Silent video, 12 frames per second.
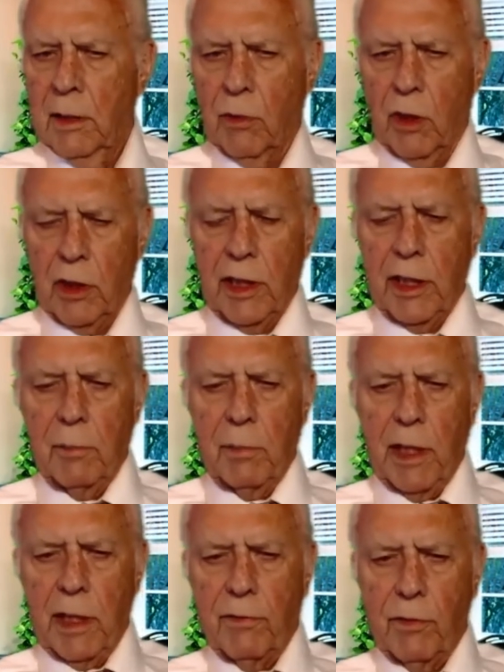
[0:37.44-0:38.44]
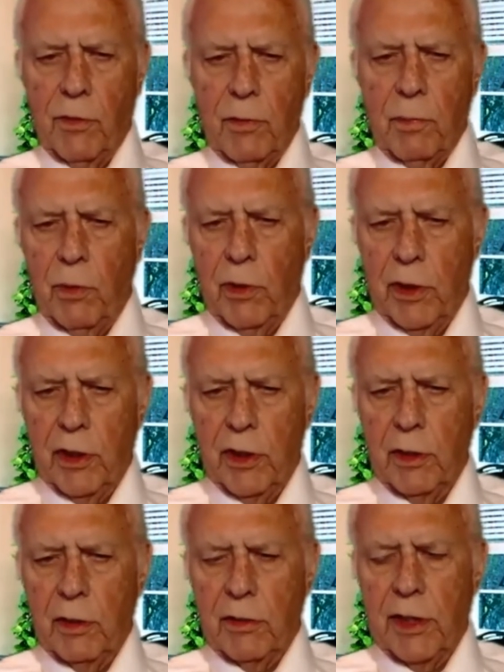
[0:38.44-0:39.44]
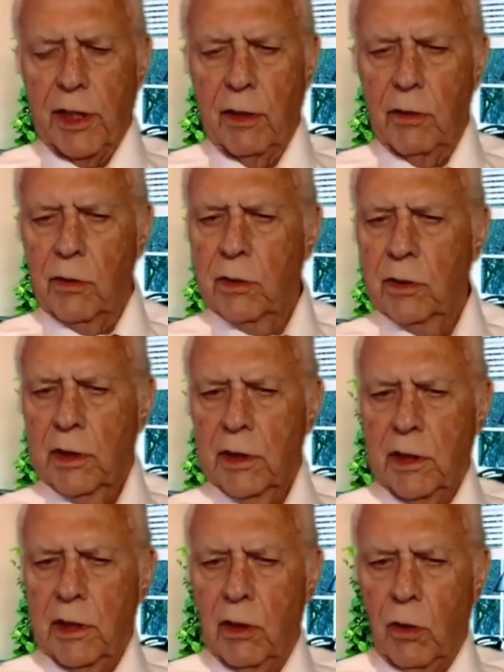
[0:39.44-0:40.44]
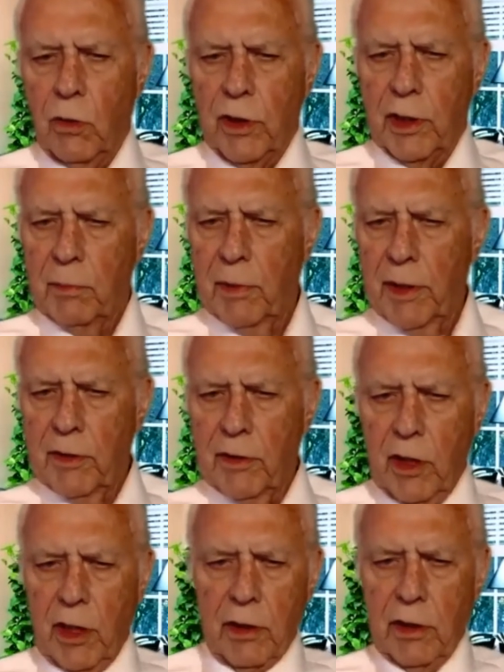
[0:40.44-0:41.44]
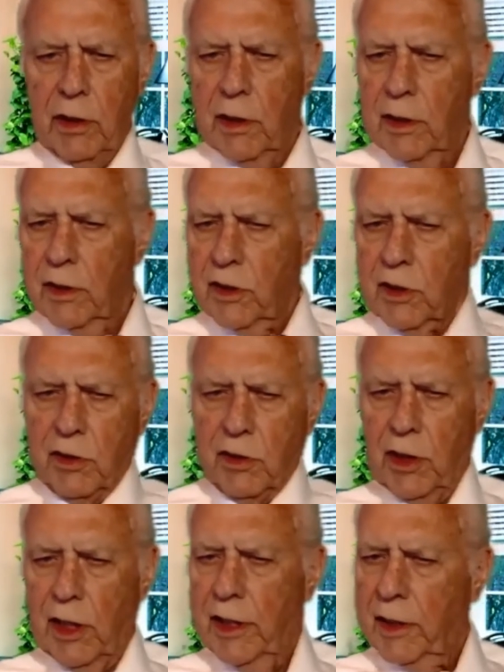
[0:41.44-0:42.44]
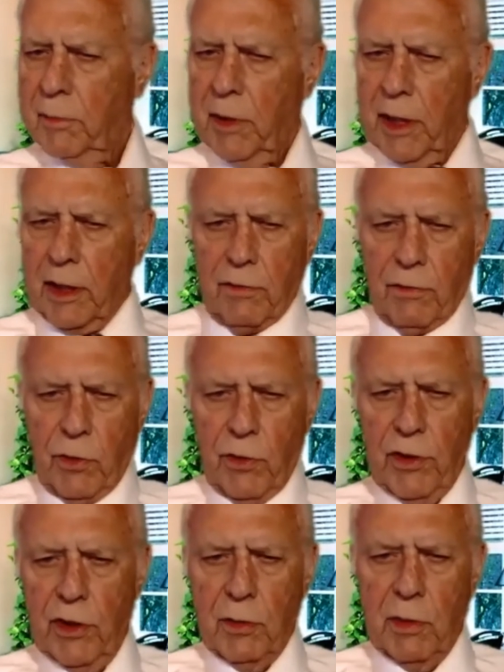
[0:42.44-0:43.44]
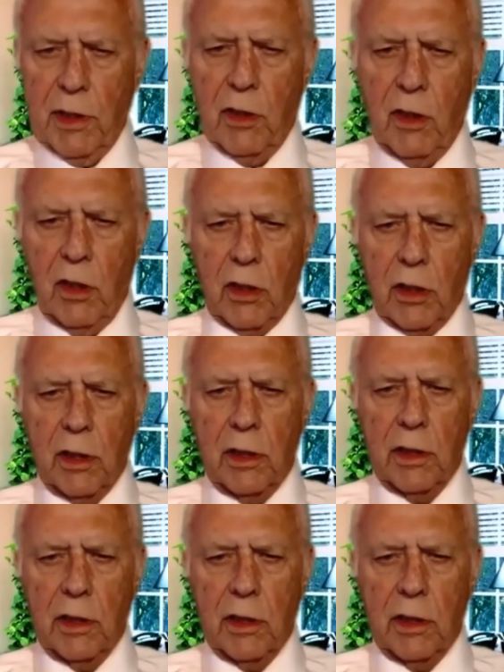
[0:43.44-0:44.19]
rocking it back and forth, pulling on the tail, holding it by the knot, and sliding it back and forth under my collar.